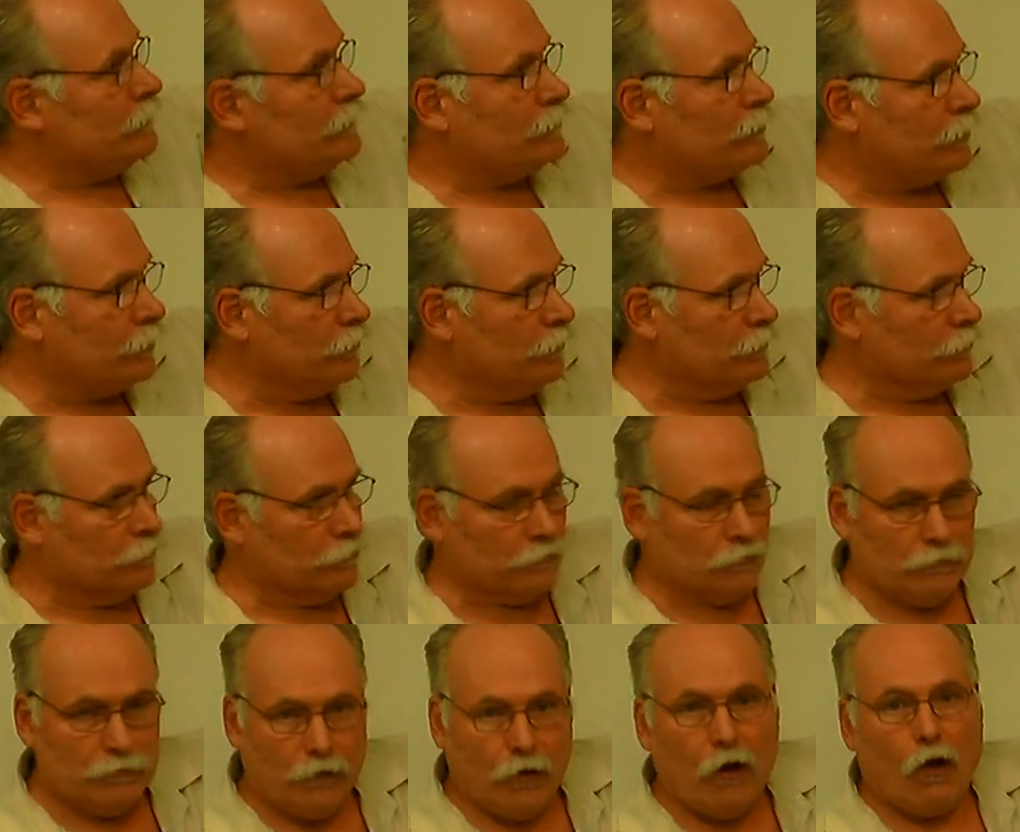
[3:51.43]

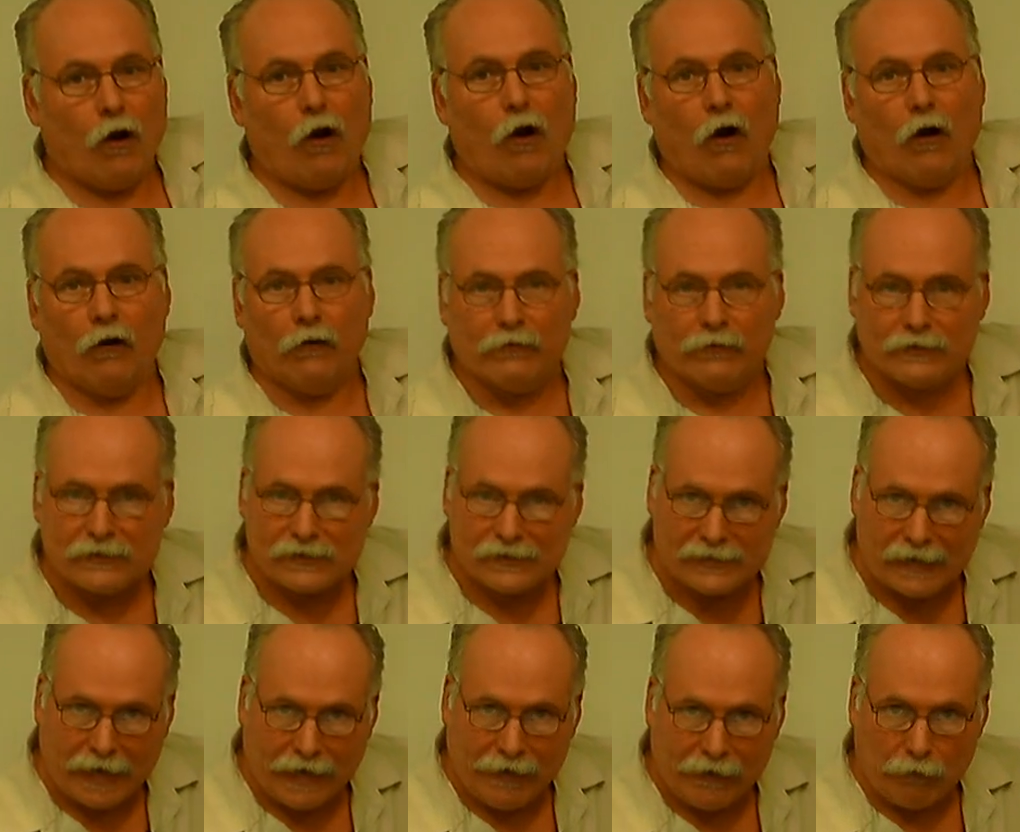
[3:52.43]
2 over
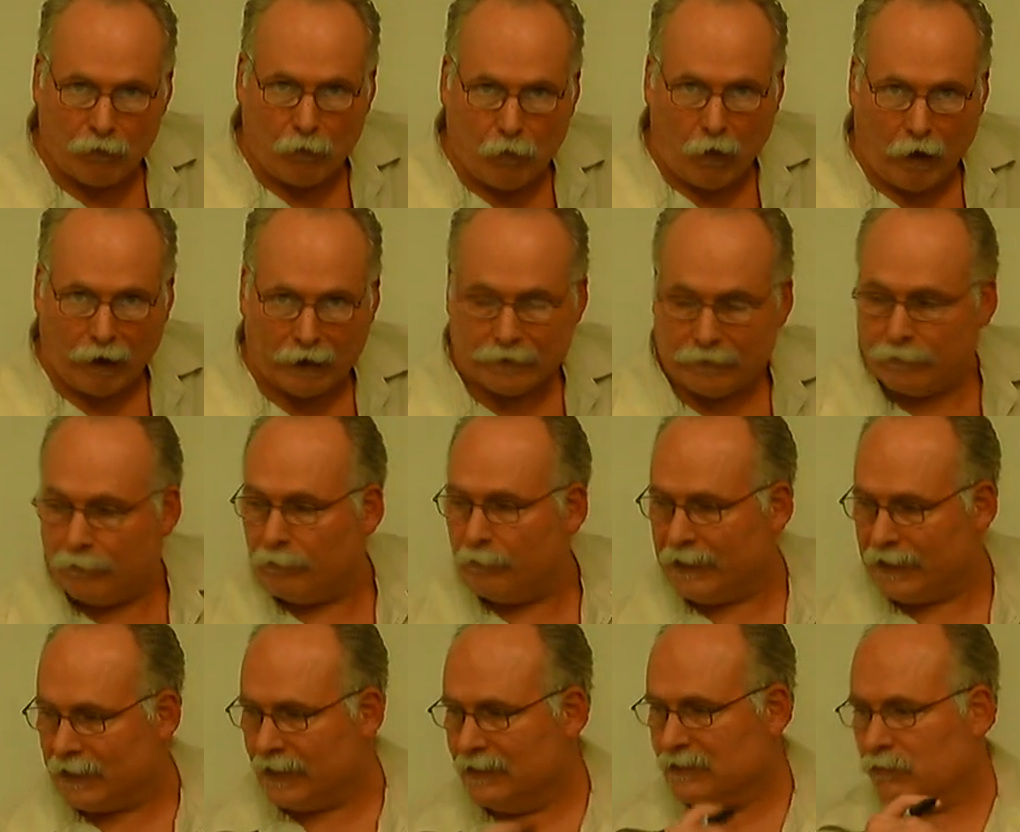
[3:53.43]
state 1,
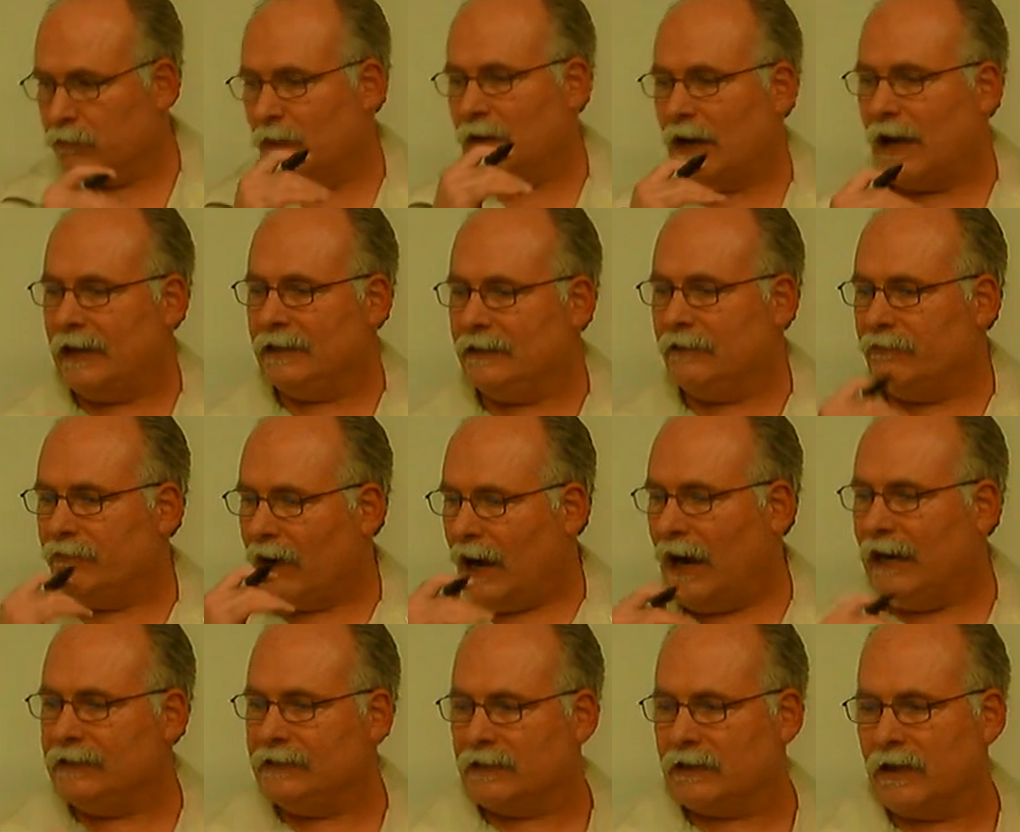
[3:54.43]
because when I
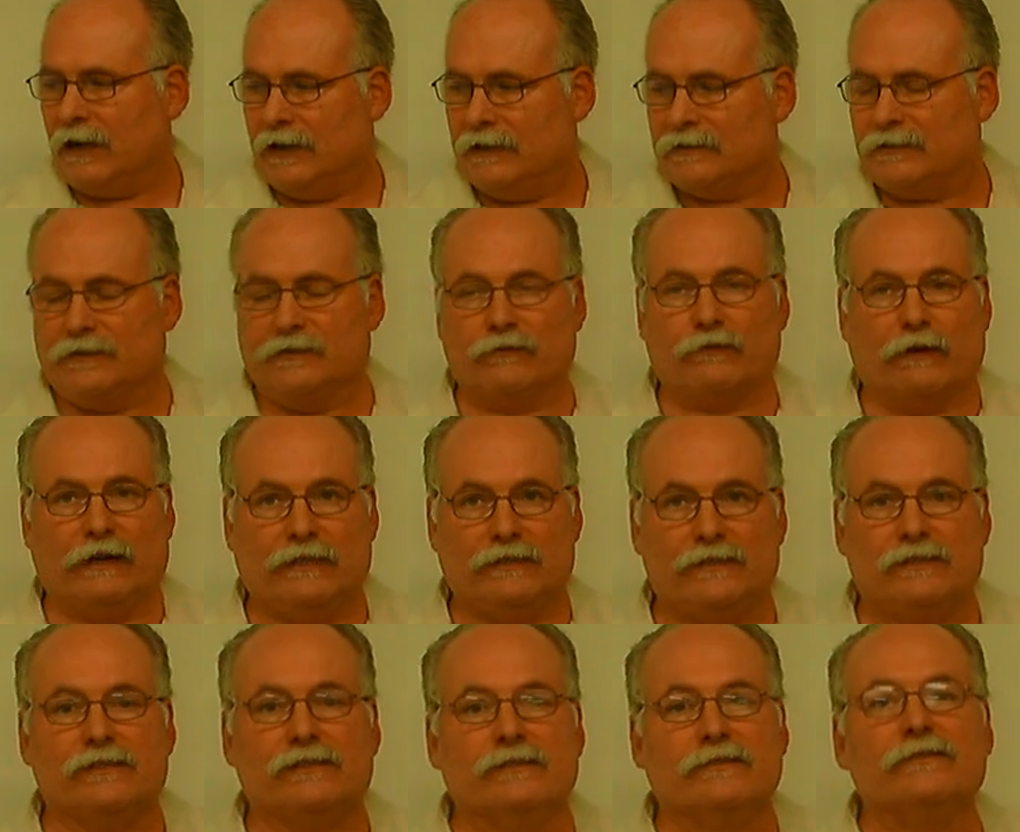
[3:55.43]
divide the
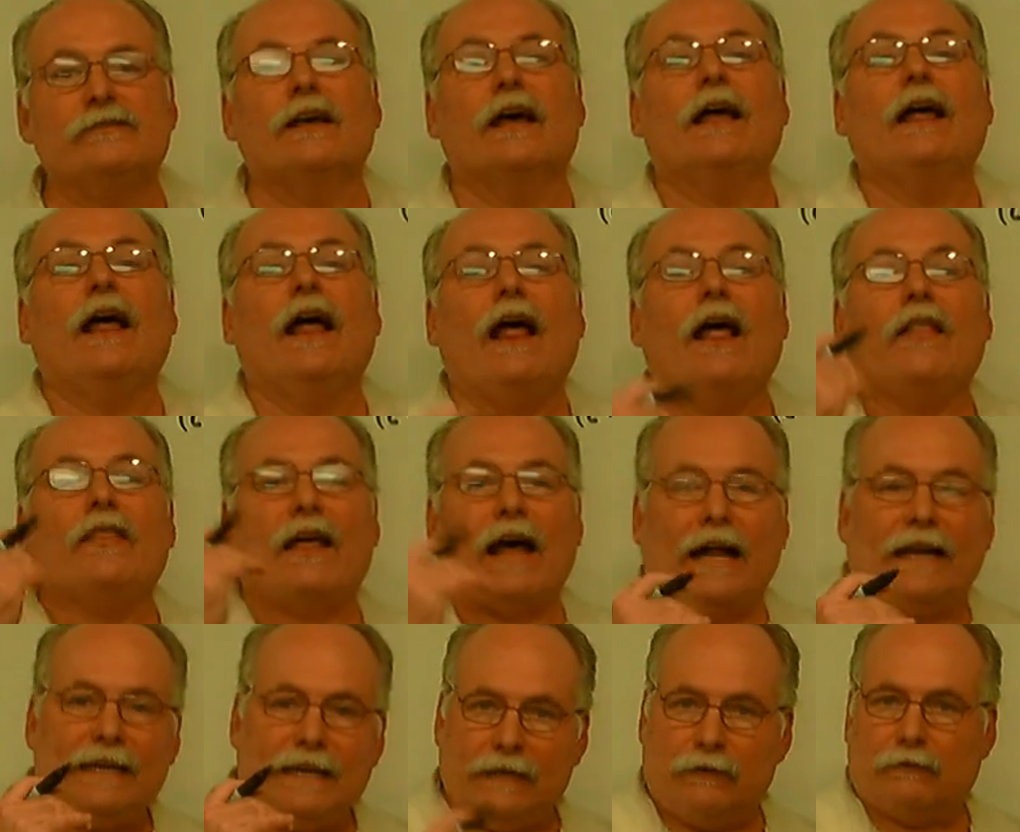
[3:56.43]
concentrations,
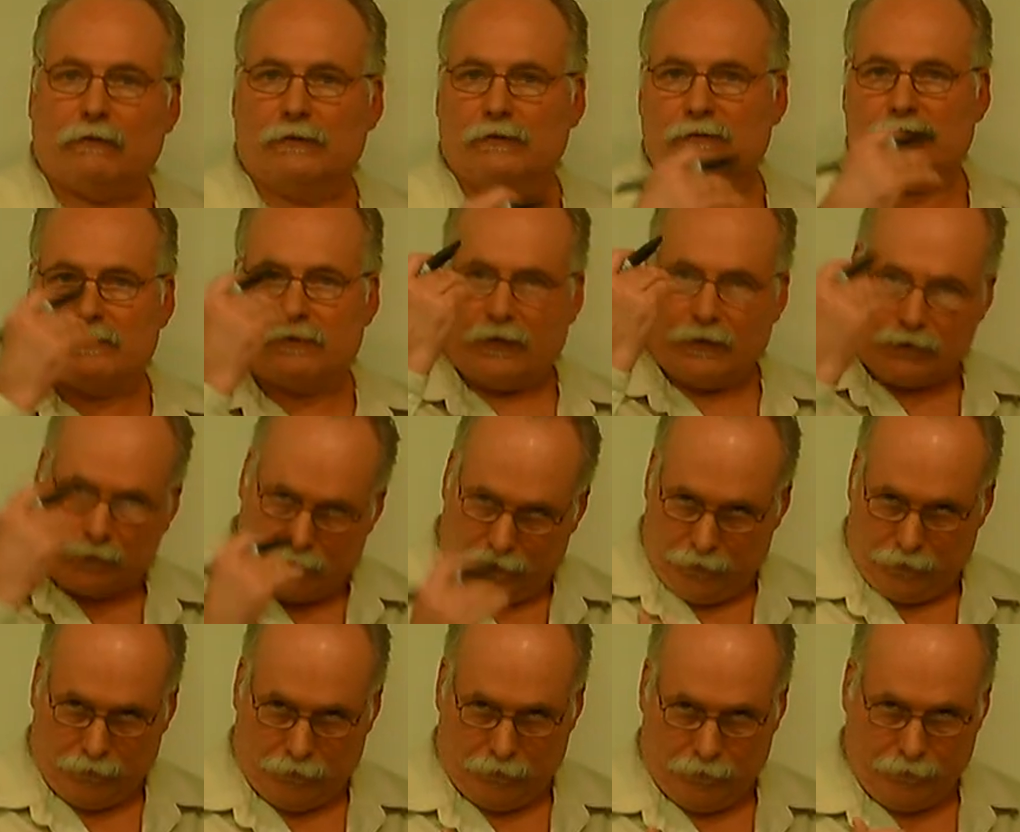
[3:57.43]
that equals
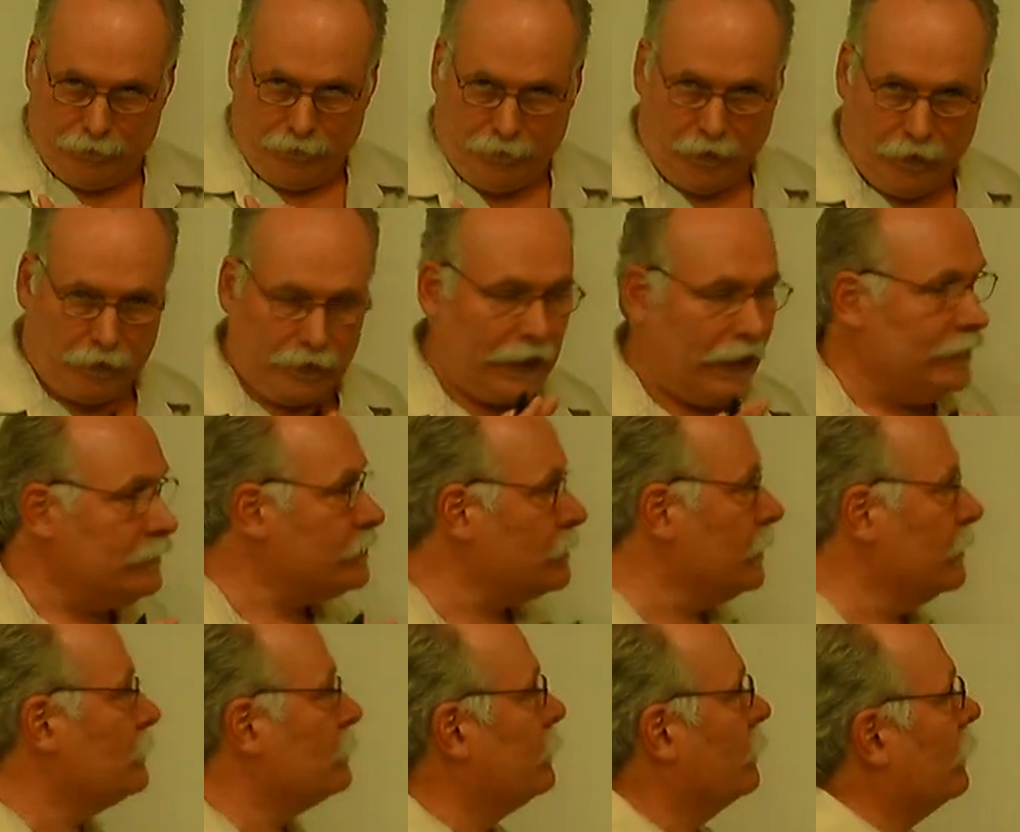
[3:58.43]
2, okay? So
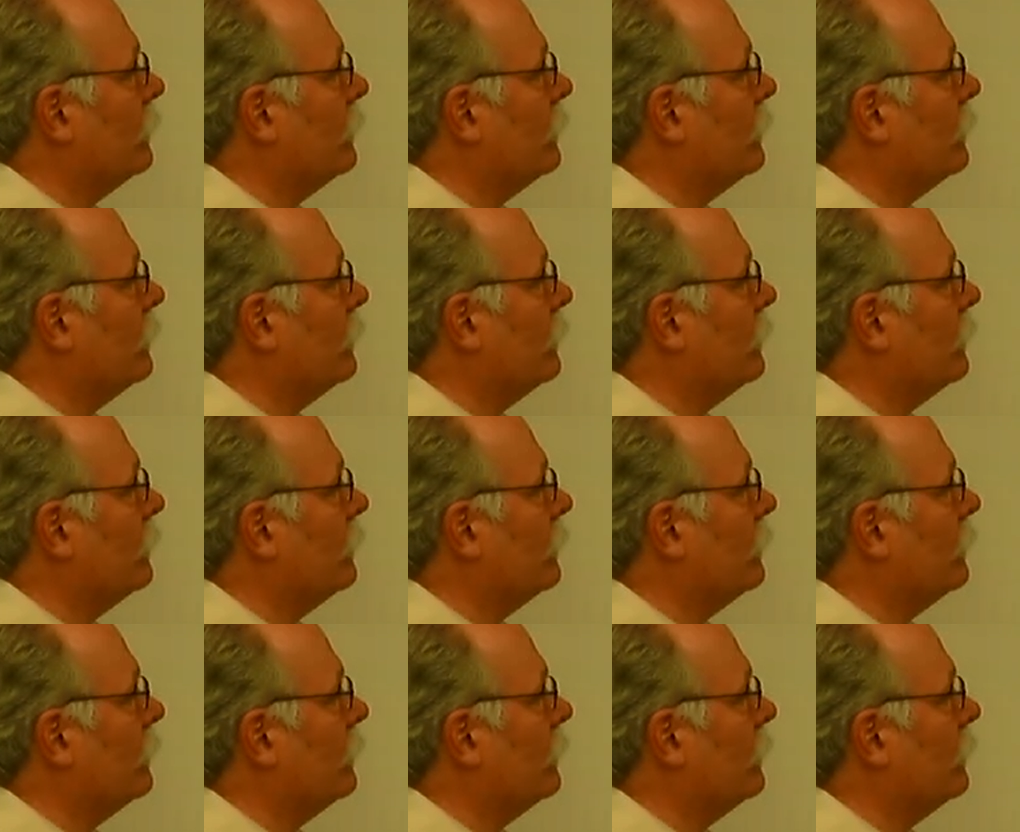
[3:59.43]
let's look